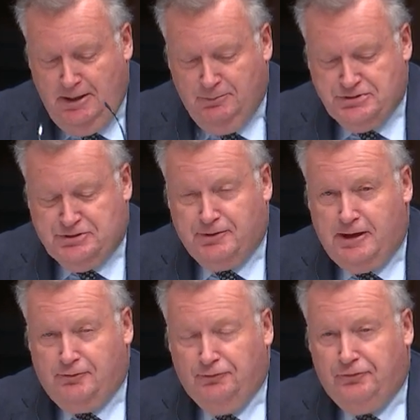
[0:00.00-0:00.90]
Mr.
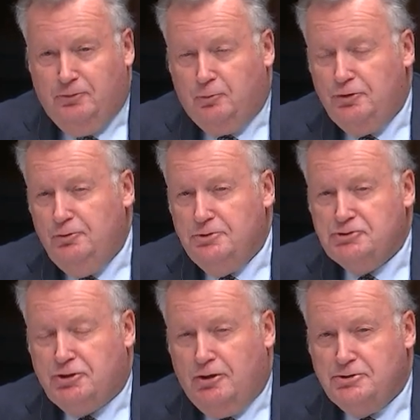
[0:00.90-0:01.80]
Nicholson, were you in
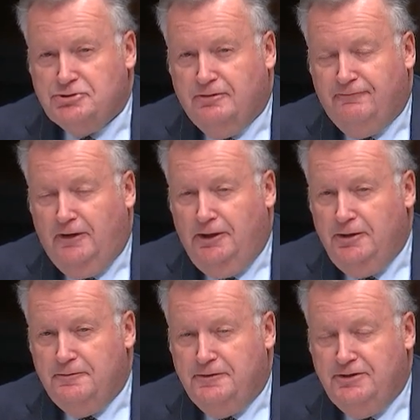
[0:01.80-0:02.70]
charge of
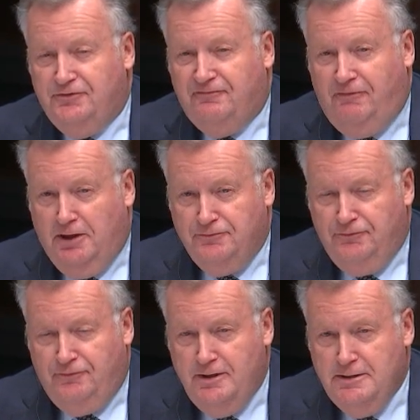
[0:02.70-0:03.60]
any of these
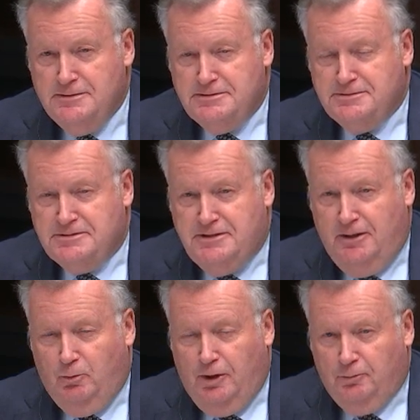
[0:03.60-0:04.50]
funds since
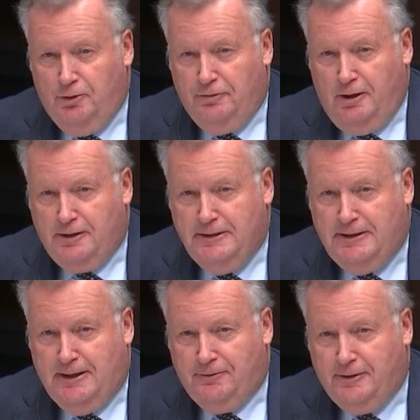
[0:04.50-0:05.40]
day one with Hockey
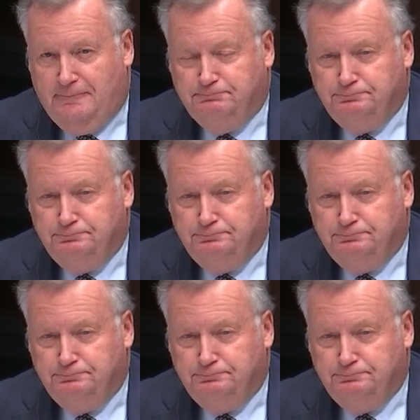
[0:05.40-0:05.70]
Canada?